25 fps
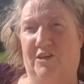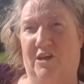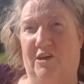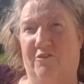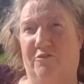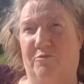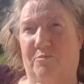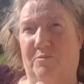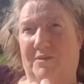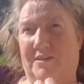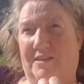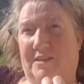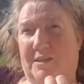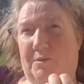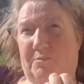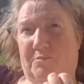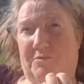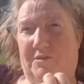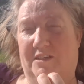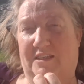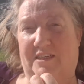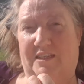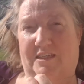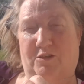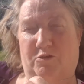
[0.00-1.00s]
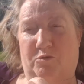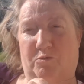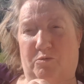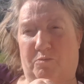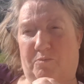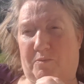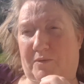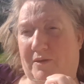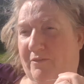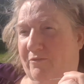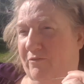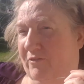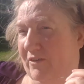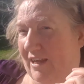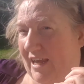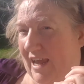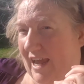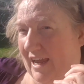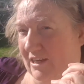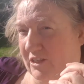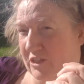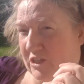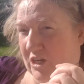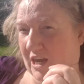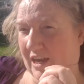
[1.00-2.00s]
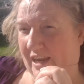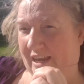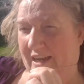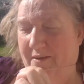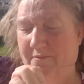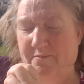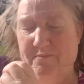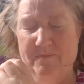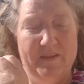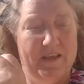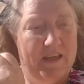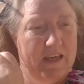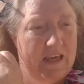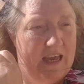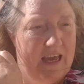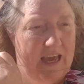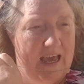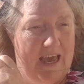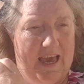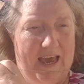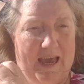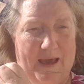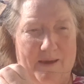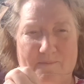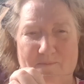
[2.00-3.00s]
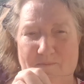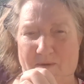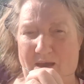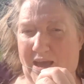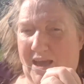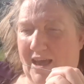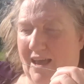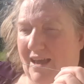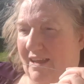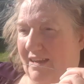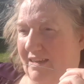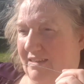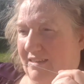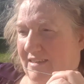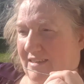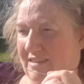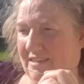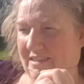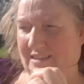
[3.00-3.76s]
government subsidies would have been VHI, and